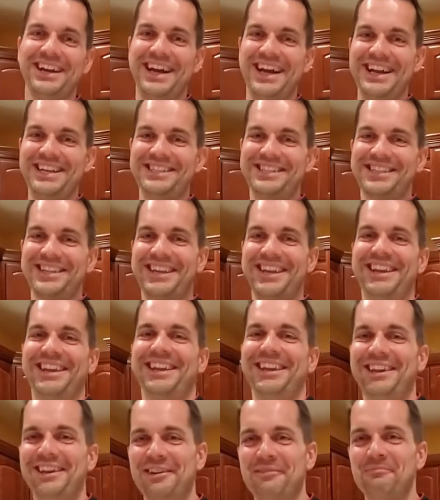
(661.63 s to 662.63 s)

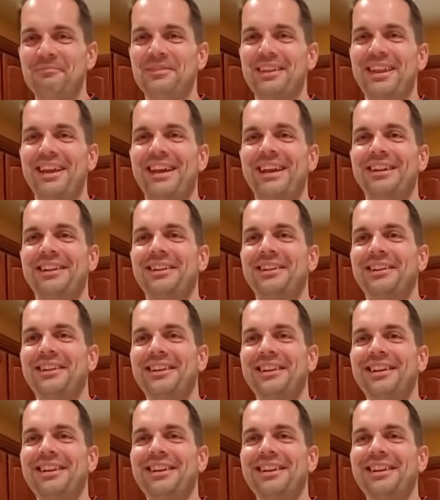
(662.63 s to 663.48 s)
nicely. And